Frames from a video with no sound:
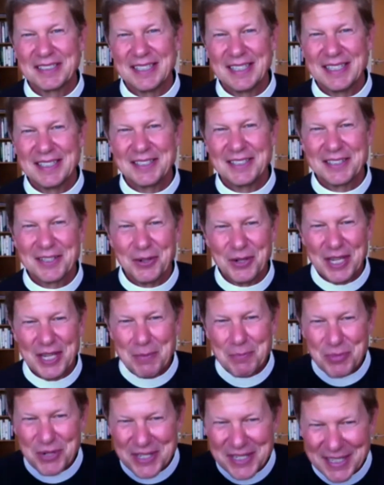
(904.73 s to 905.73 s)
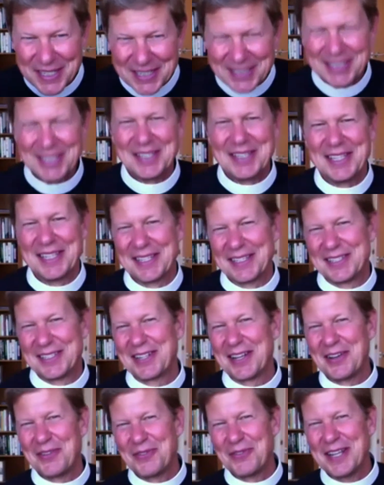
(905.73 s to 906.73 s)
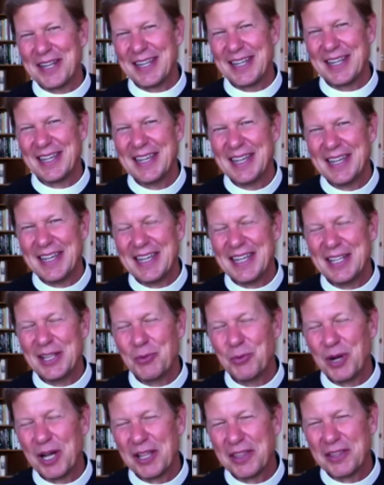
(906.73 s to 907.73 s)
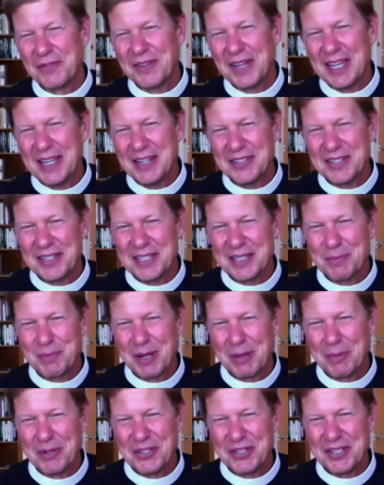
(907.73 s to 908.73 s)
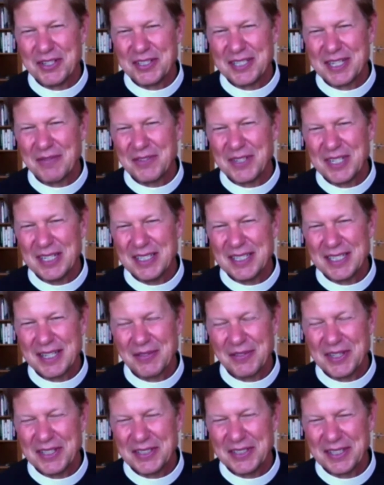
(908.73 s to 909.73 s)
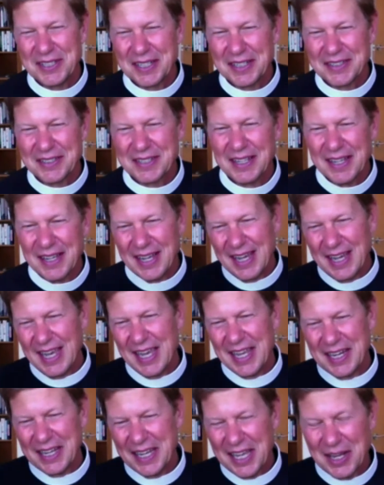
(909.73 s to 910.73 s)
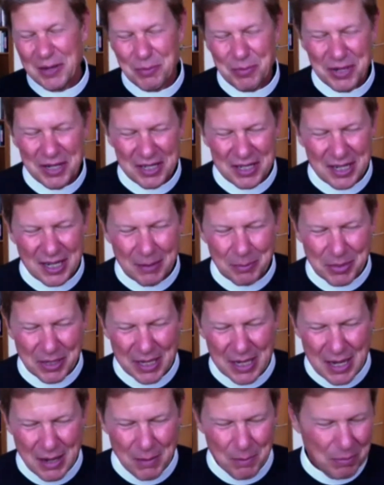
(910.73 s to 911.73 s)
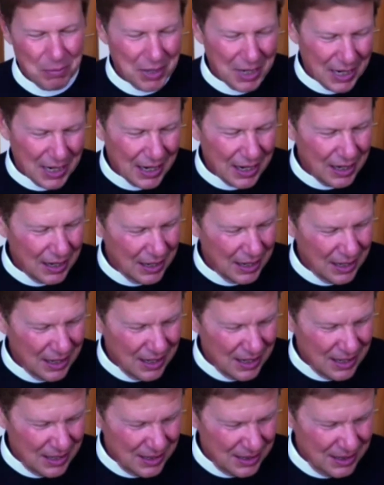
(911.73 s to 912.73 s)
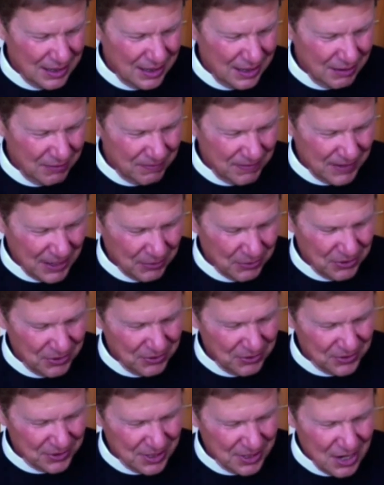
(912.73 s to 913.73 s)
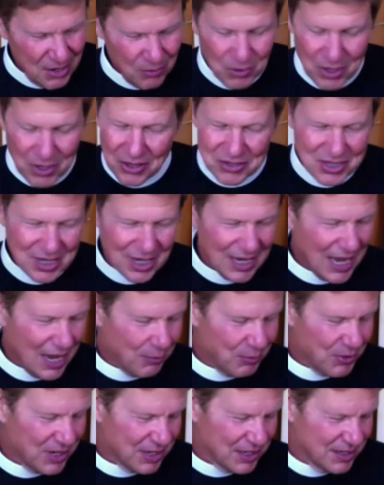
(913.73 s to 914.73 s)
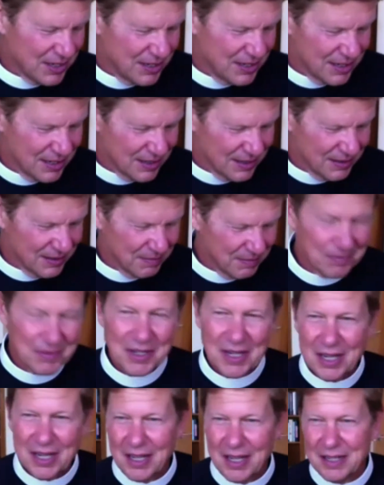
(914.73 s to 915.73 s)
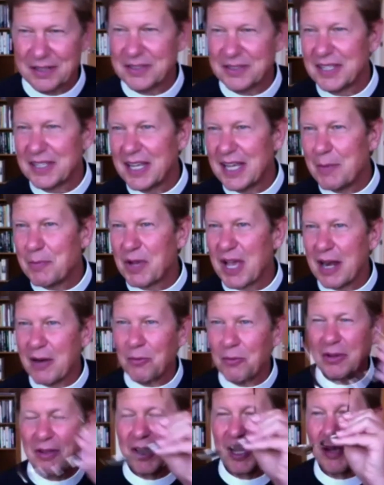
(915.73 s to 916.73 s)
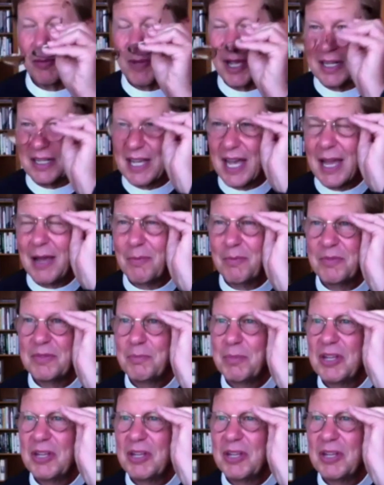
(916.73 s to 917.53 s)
And so he predicted this already in The Wealth of Nations, published in 1776, and again picked up by the founders. Well, there's a lot we could say. I'm kind of looking at my time.